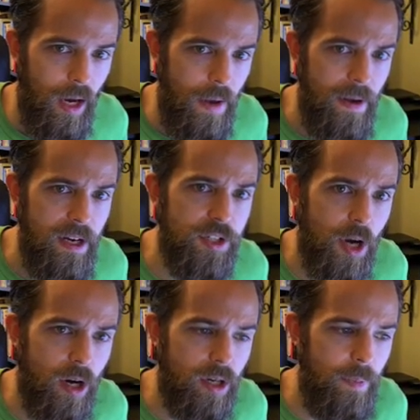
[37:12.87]
And they just
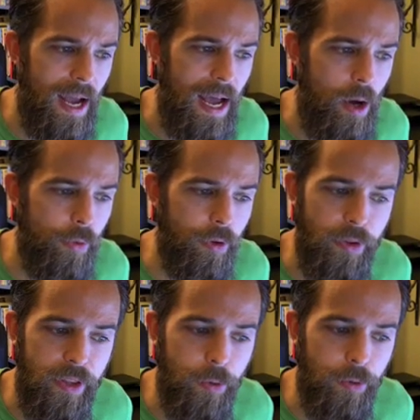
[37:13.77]
talked about how the
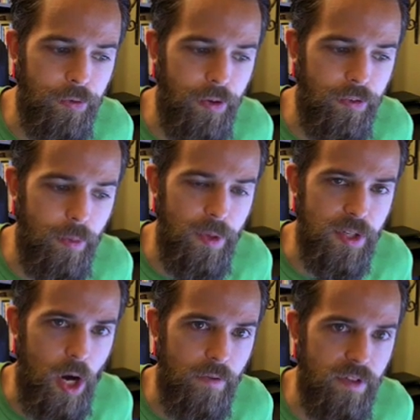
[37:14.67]
legal system
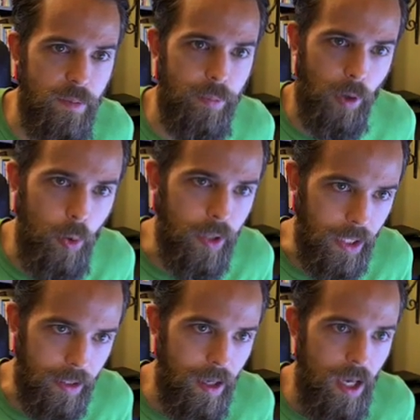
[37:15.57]
is often
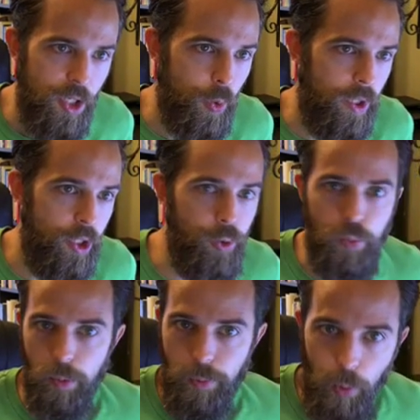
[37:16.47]
broken to when you
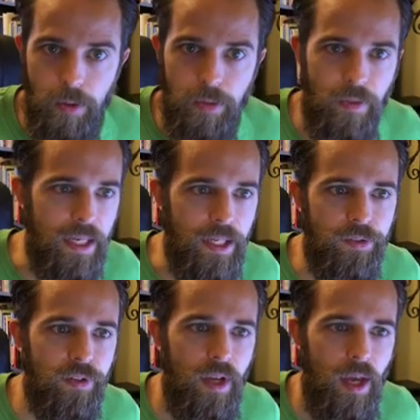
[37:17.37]
report
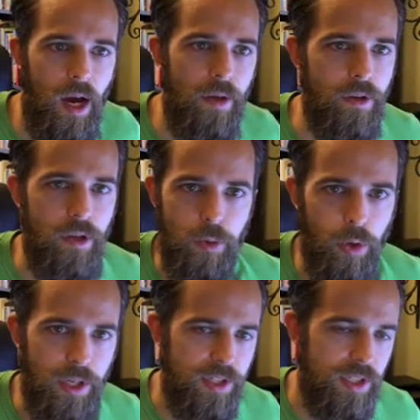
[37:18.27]
things, uh, the
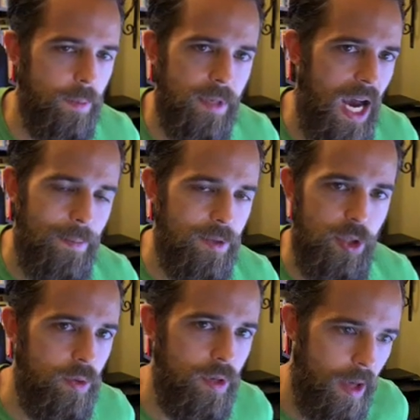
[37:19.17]
authorities sometimes
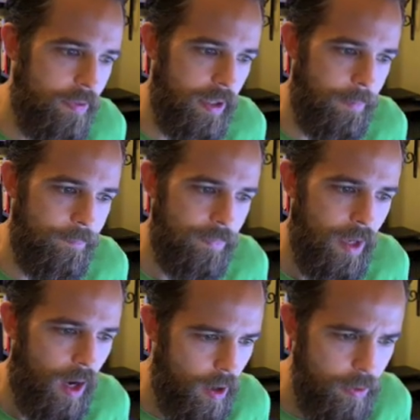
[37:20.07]
do nothing.
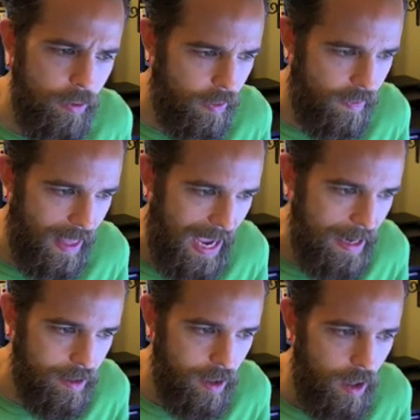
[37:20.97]
Other than that,